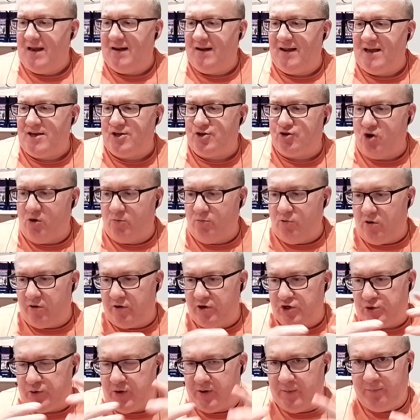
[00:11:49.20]
lets Tom
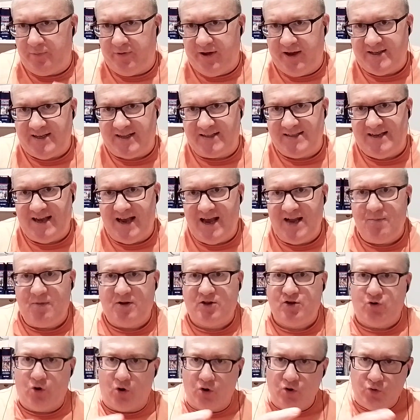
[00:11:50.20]
Lawrence go in and play as a 10, and
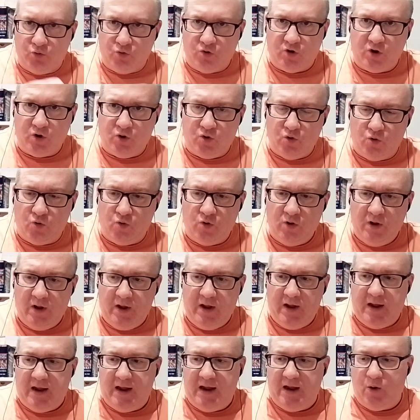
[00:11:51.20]
Matondo can go
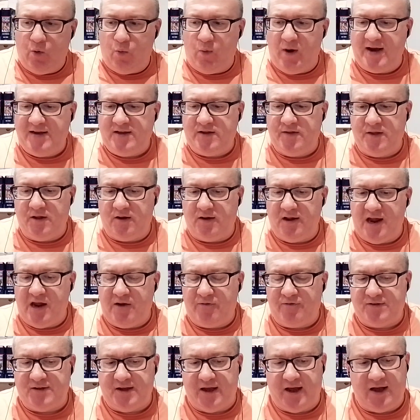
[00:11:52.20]
wide in the
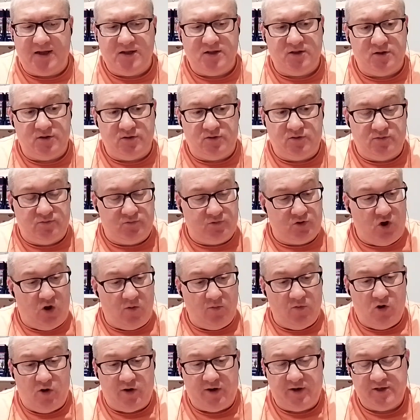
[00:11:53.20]
left. And
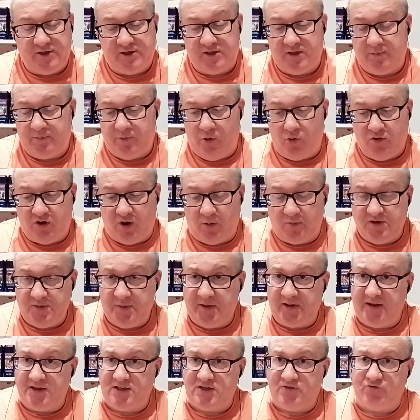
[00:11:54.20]
Tom Lawrence, the ball comes to
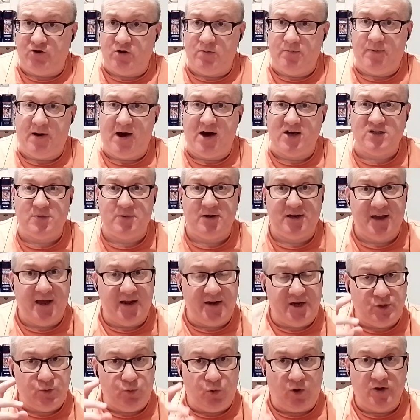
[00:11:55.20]
me, lets it run past him, and
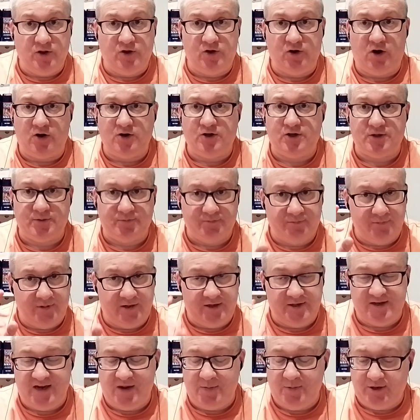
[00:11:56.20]
again it's one touch,
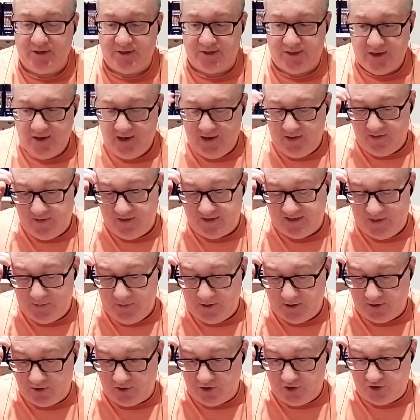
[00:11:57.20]
the same as
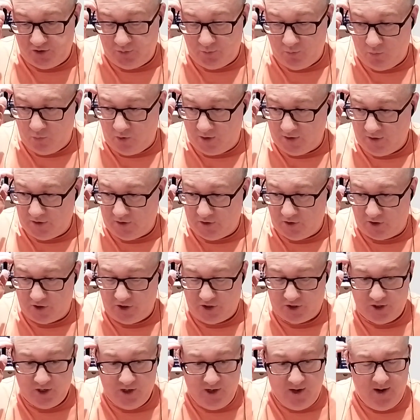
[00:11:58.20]
Lundstrom. One
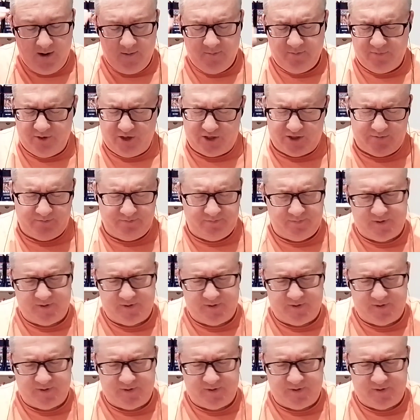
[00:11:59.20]
touch just